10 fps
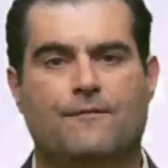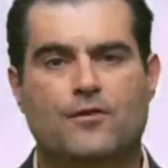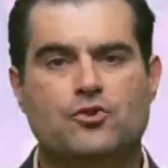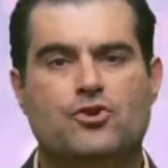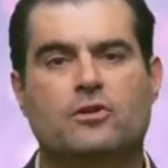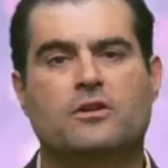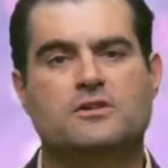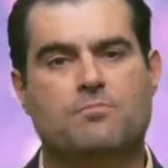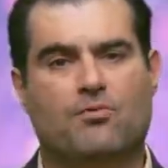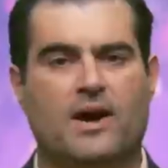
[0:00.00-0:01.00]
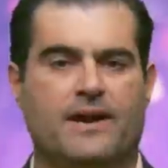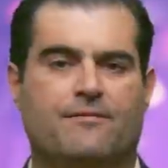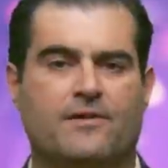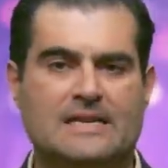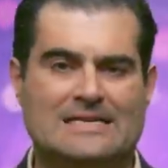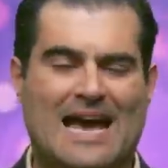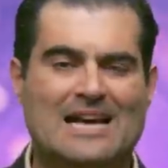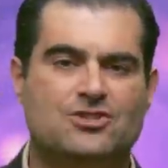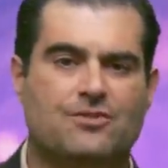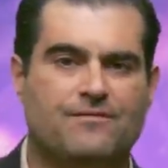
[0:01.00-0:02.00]
The future looks bright for these
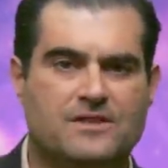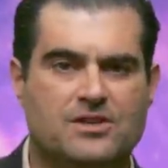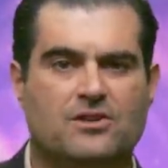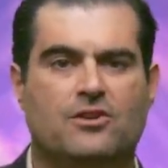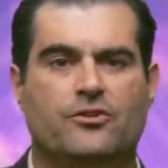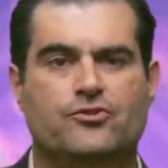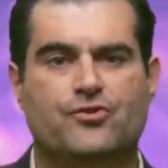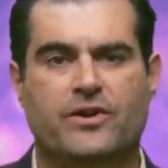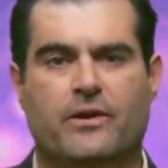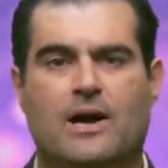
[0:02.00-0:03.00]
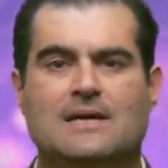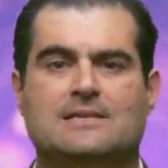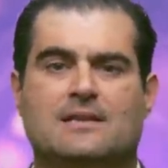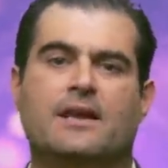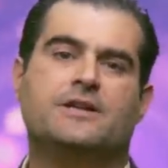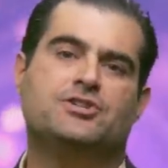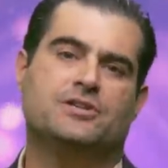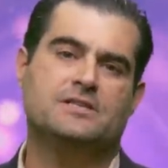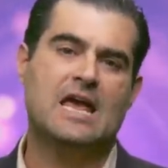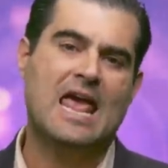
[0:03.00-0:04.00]
astrophysical neutrino
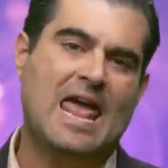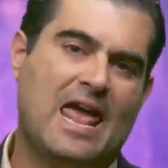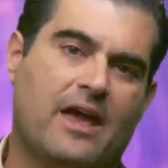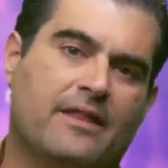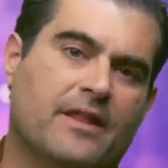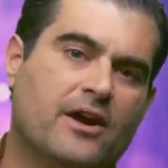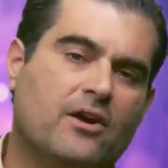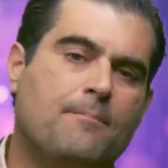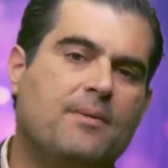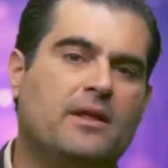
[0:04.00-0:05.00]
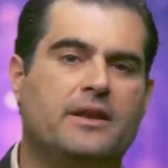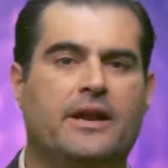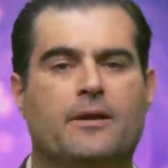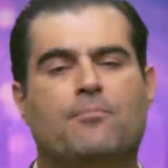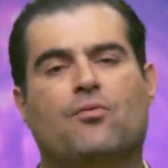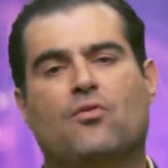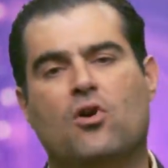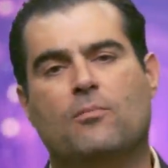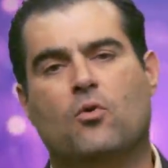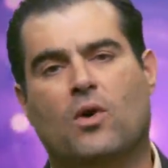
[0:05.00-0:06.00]
oscillations and their ability to
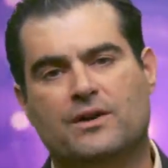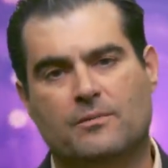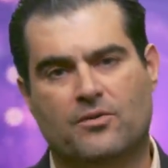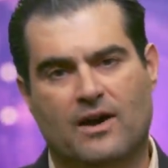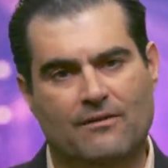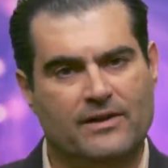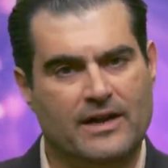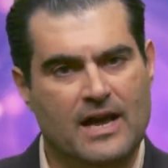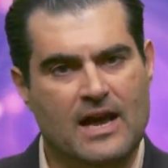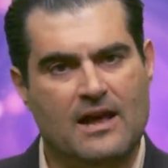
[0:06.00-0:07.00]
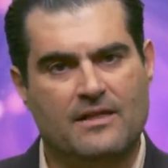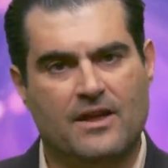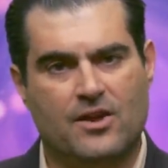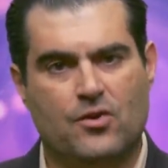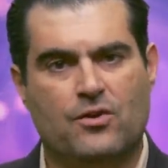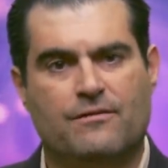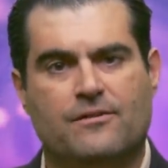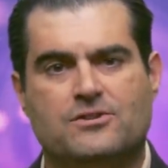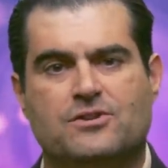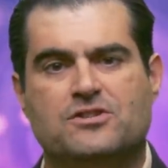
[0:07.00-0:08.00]
probe quantum gravity, the
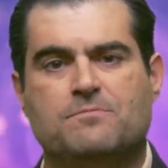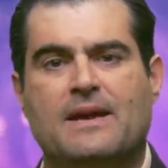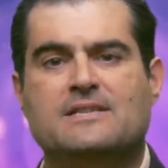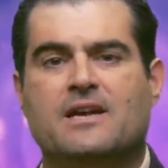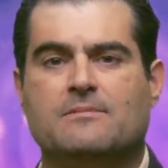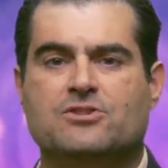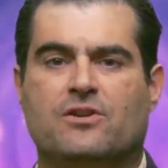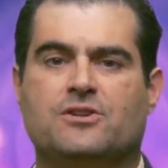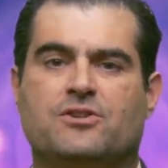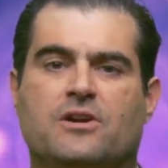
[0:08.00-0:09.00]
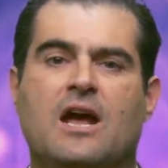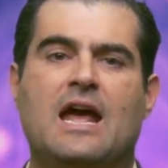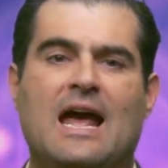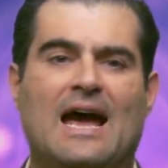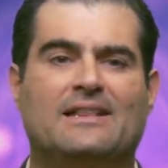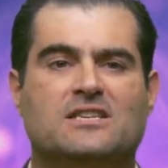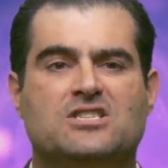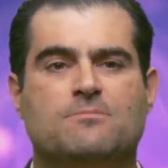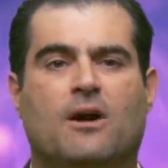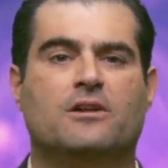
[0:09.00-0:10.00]
universal space-time structure, at the
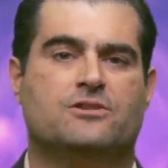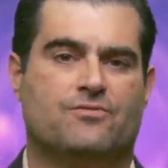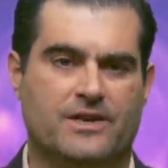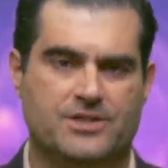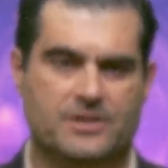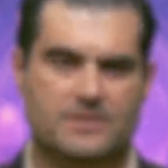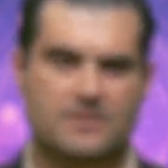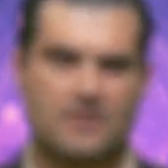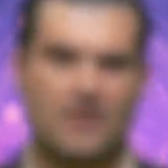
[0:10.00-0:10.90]
smallest regions.